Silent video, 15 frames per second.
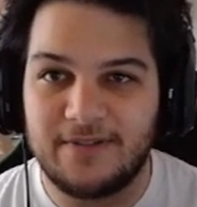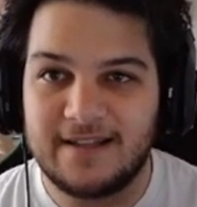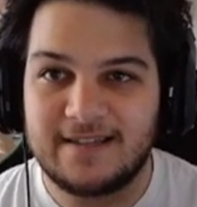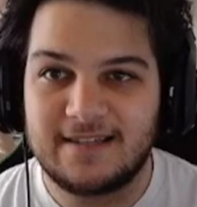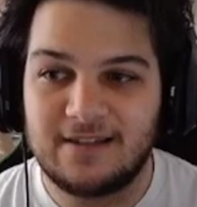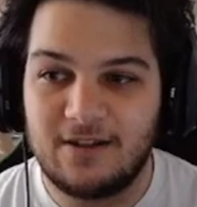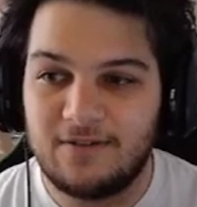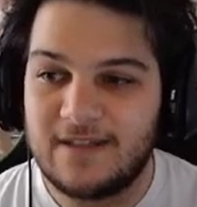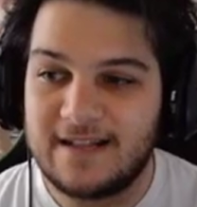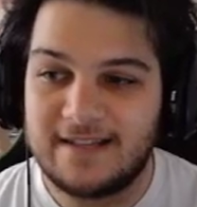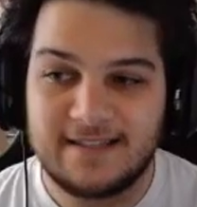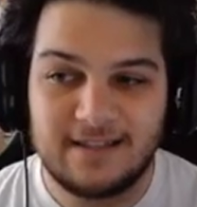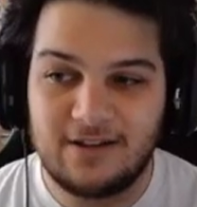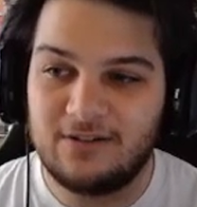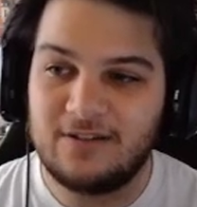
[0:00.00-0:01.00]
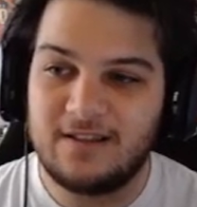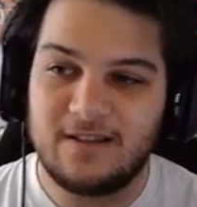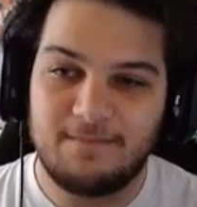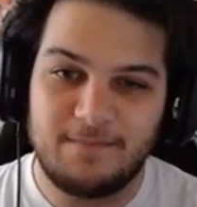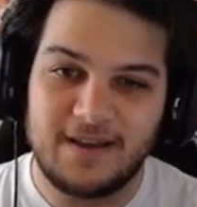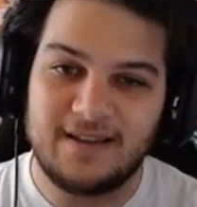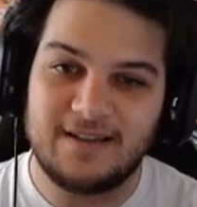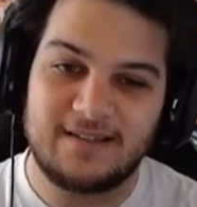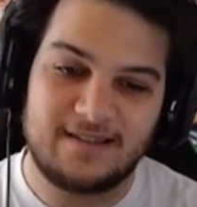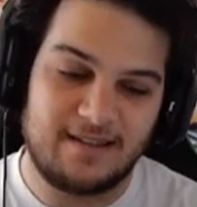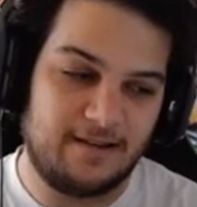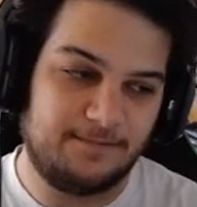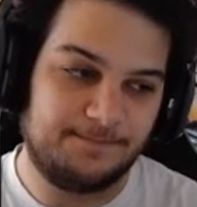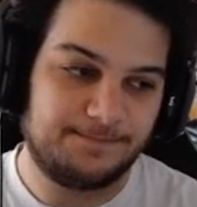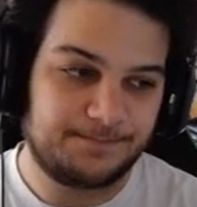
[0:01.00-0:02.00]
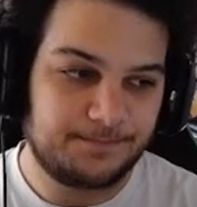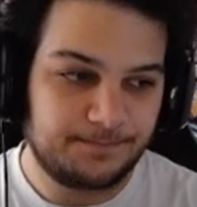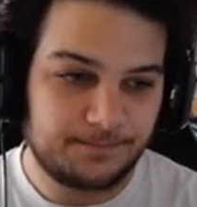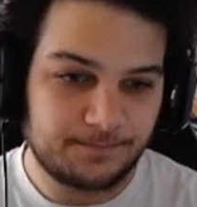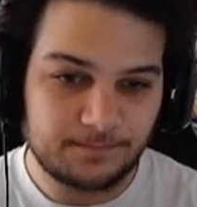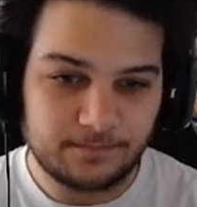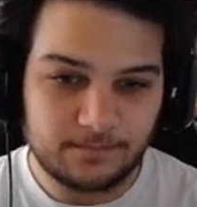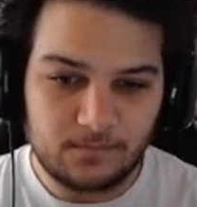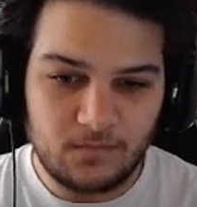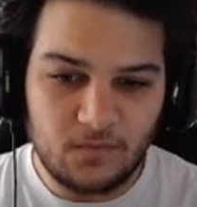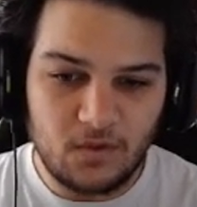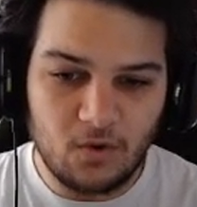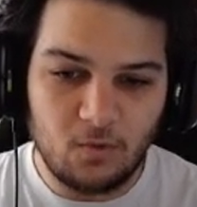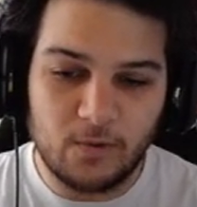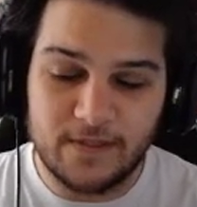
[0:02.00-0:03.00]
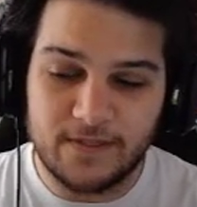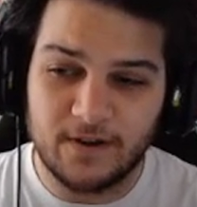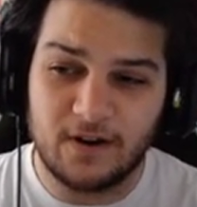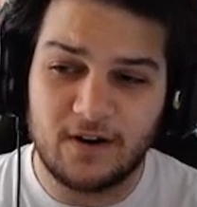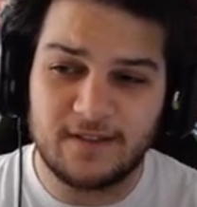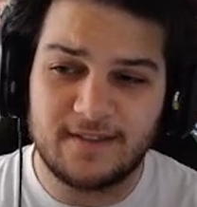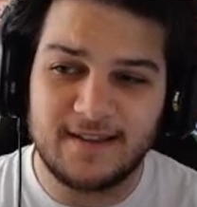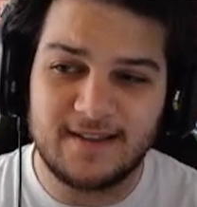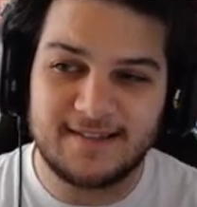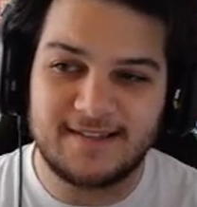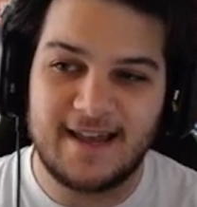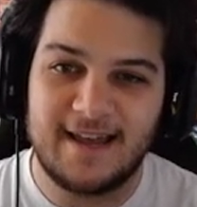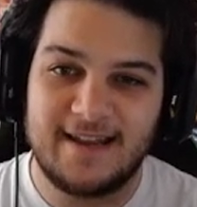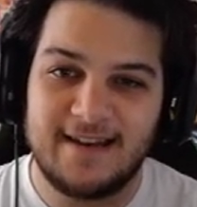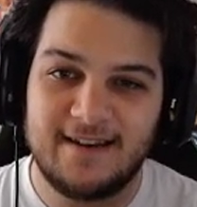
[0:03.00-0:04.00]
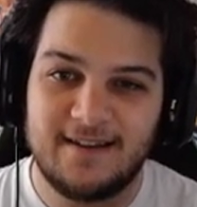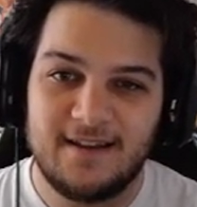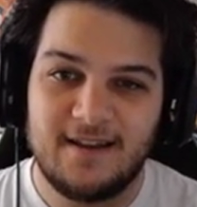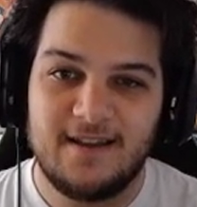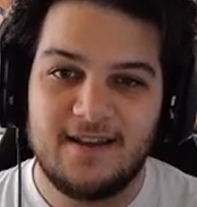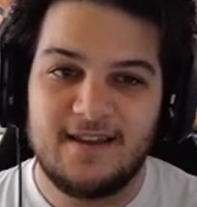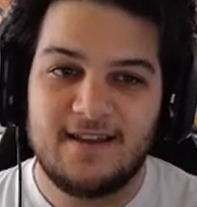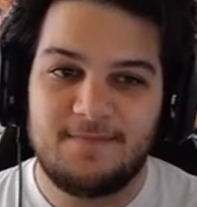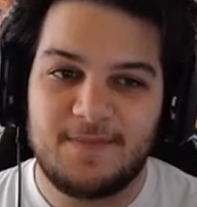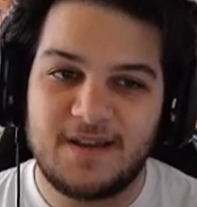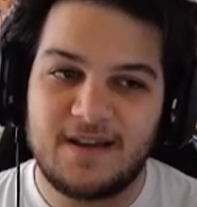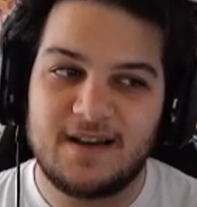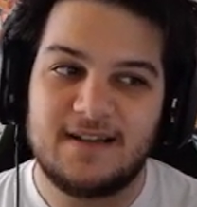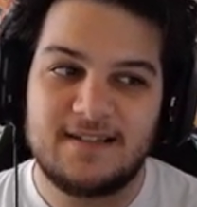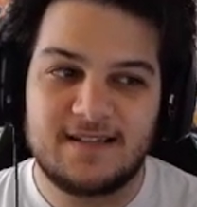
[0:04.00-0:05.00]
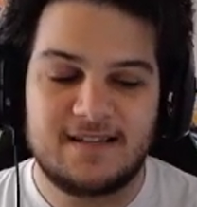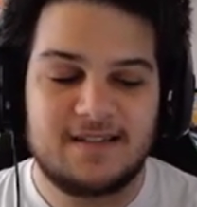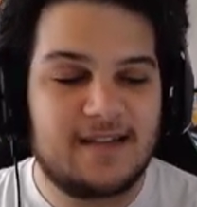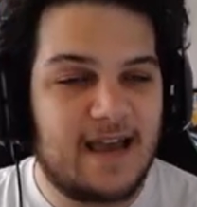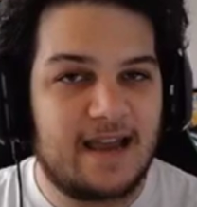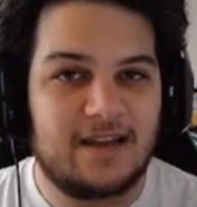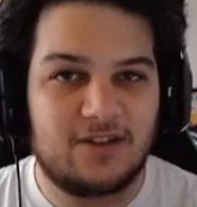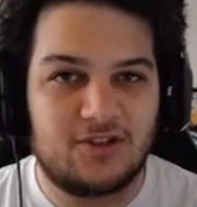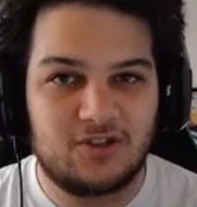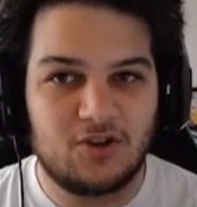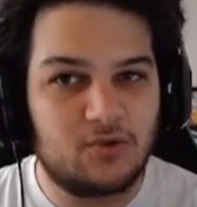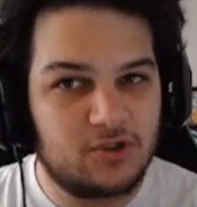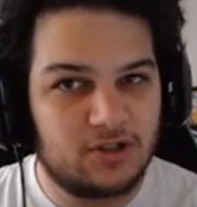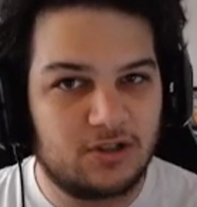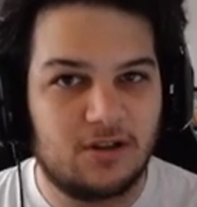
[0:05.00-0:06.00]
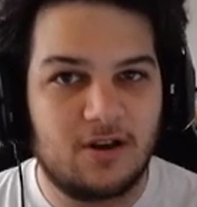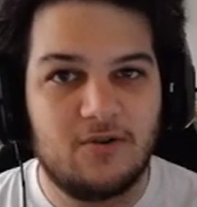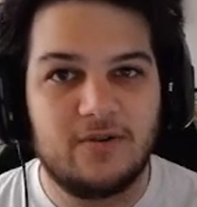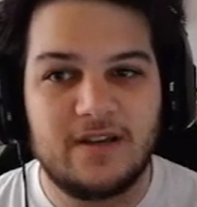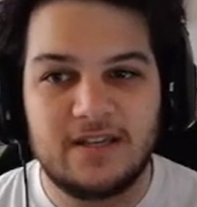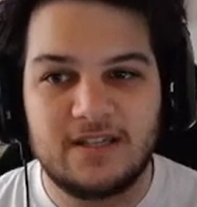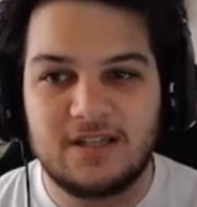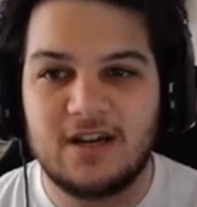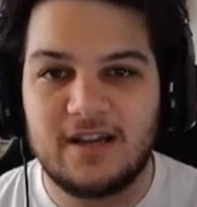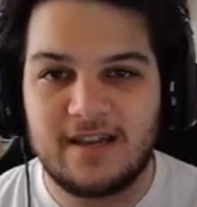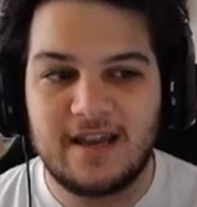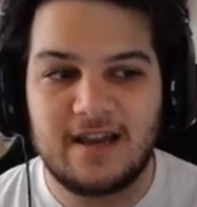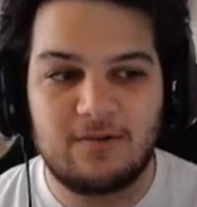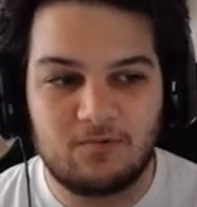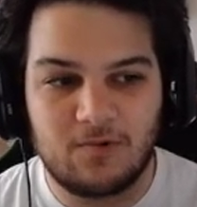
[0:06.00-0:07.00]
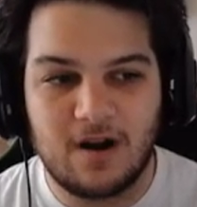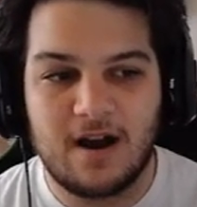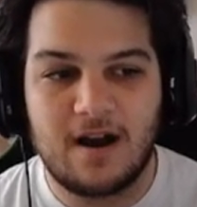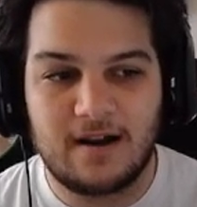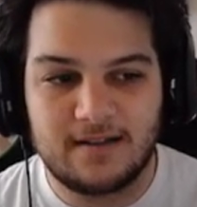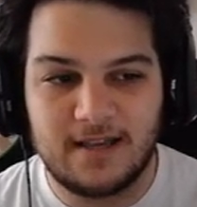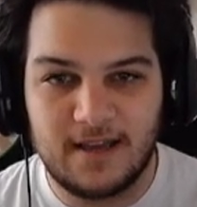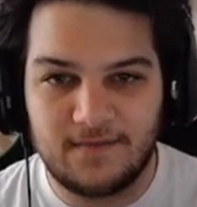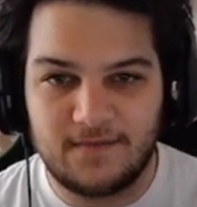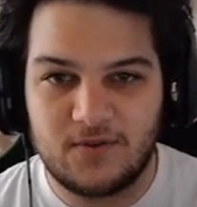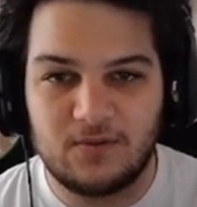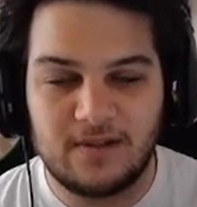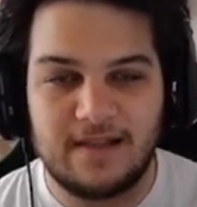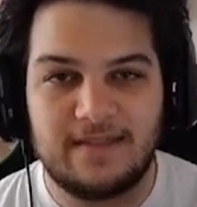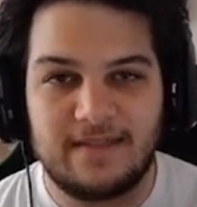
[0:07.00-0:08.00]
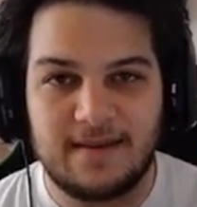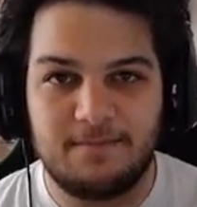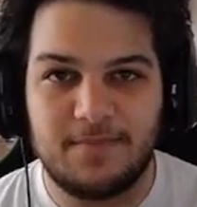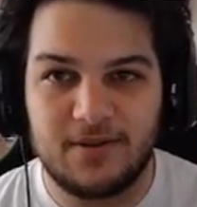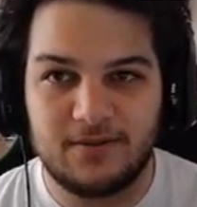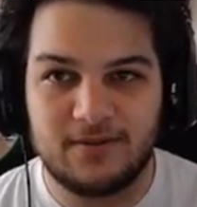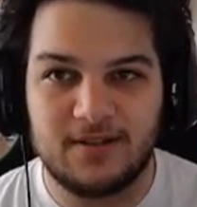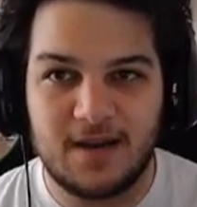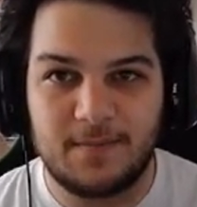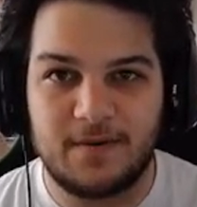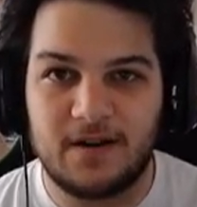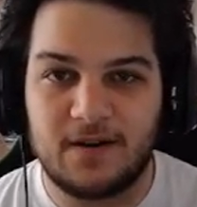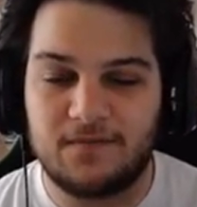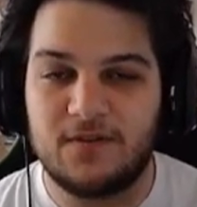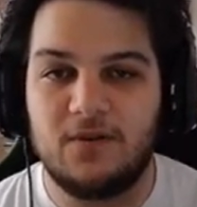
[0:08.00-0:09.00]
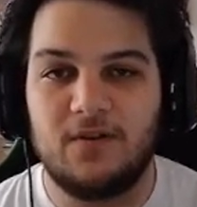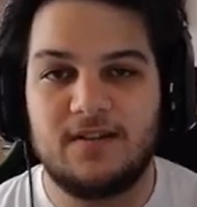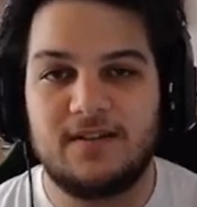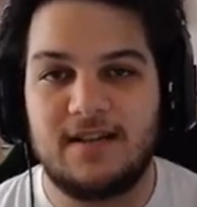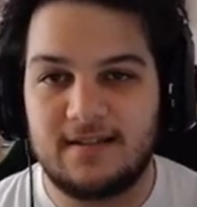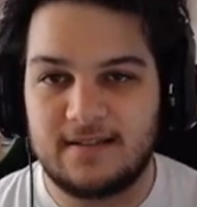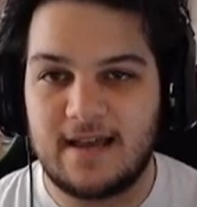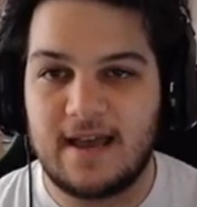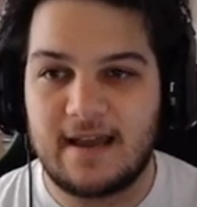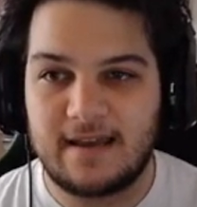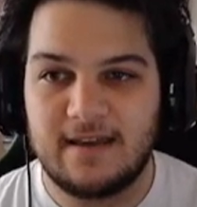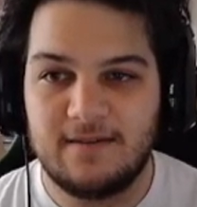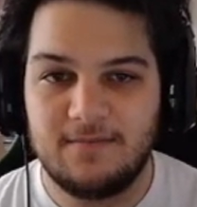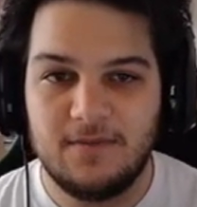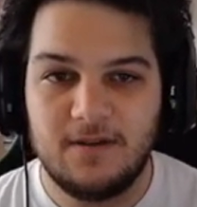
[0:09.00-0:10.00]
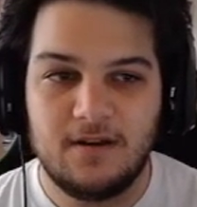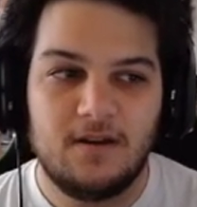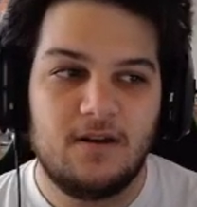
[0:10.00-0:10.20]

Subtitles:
That's literally the biggest thing with Earth, is that because his attack is so slow, he's going to get rocked if you let them build up enough units and attack him.